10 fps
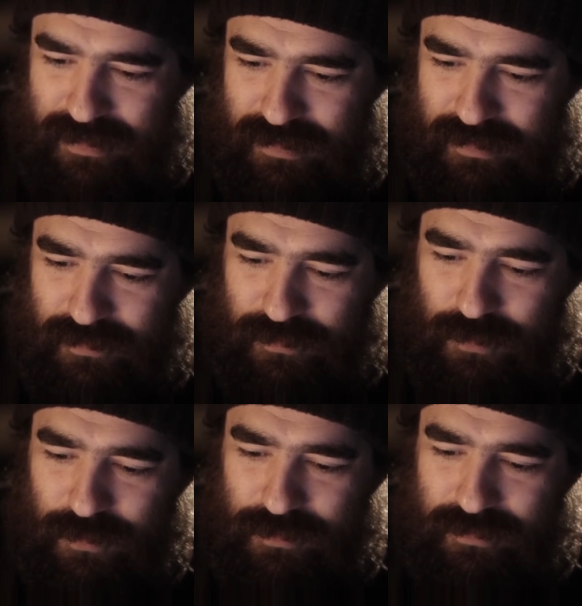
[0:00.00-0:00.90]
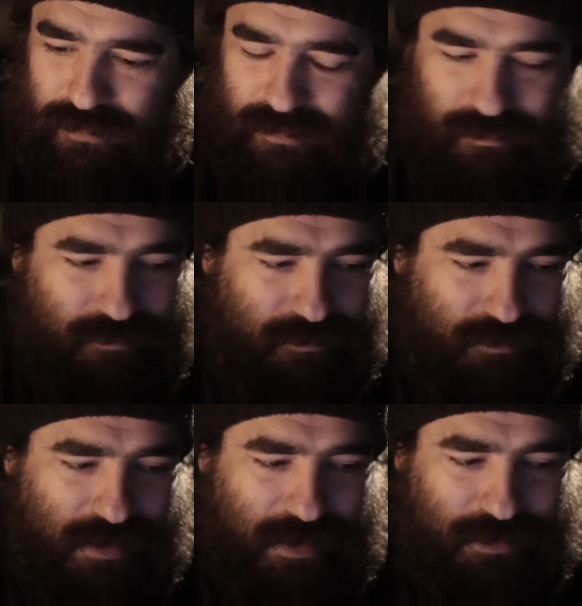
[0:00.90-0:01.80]
of course,
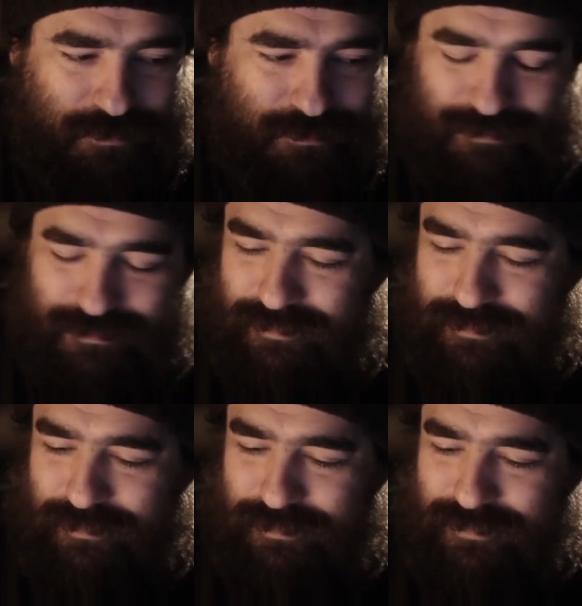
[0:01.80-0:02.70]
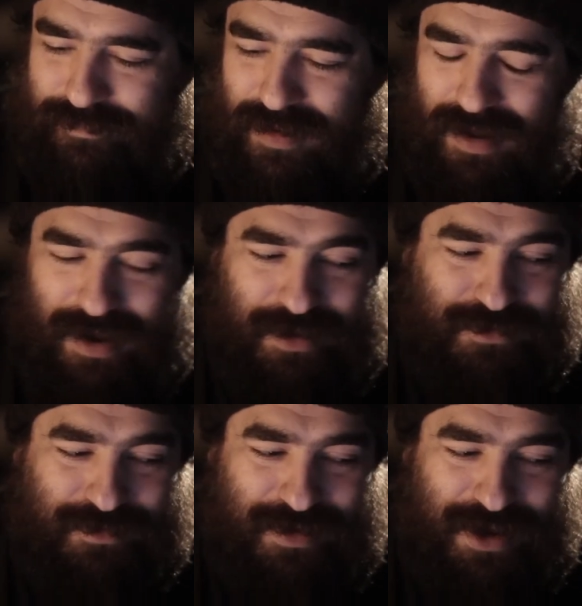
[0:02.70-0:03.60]
none. Hi,
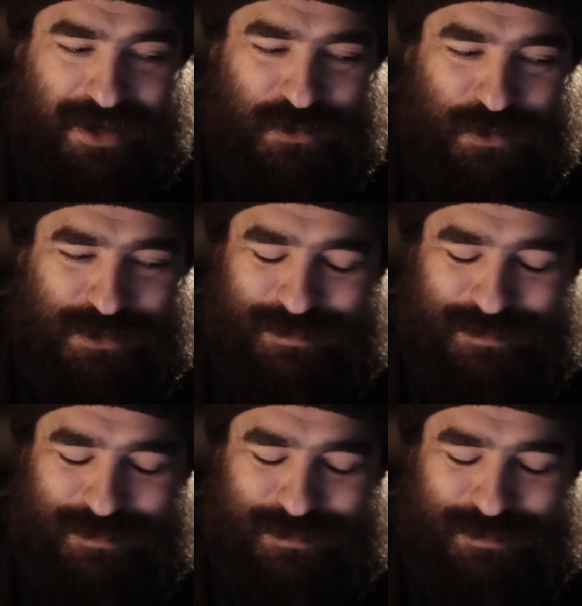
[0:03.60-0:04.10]
George.